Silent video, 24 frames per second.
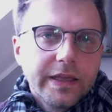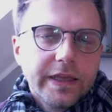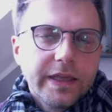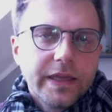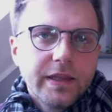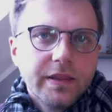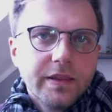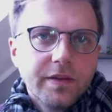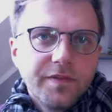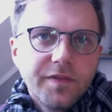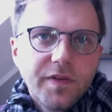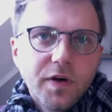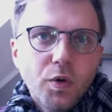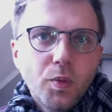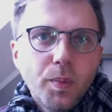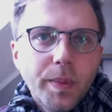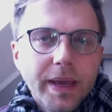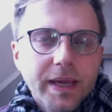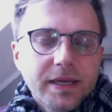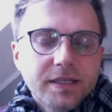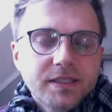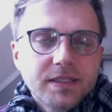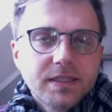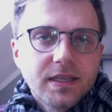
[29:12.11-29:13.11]
in the
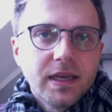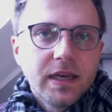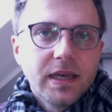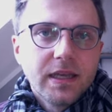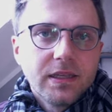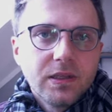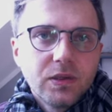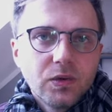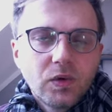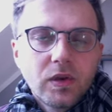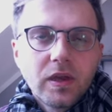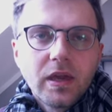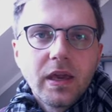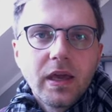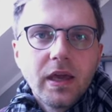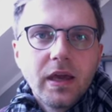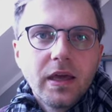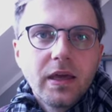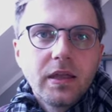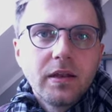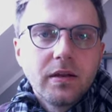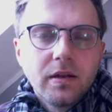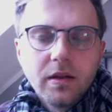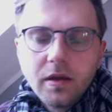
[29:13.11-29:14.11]
foam-extend you
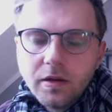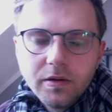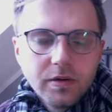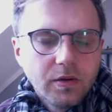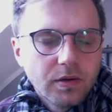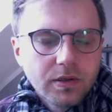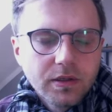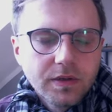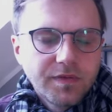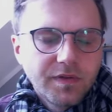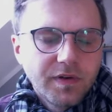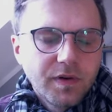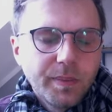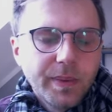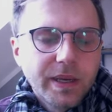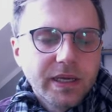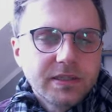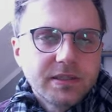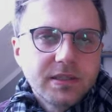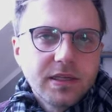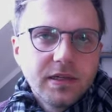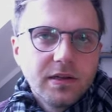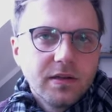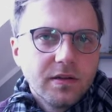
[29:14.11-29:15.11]
can uh, not the
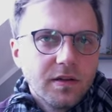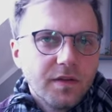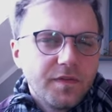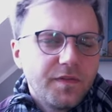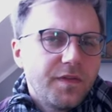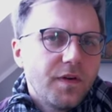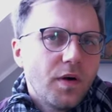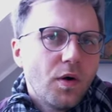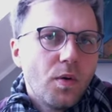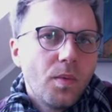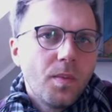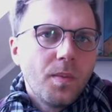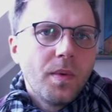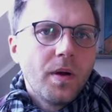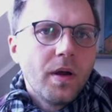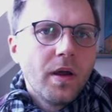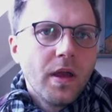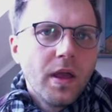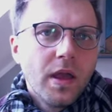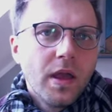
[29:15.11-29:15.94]
foam-extend in the foam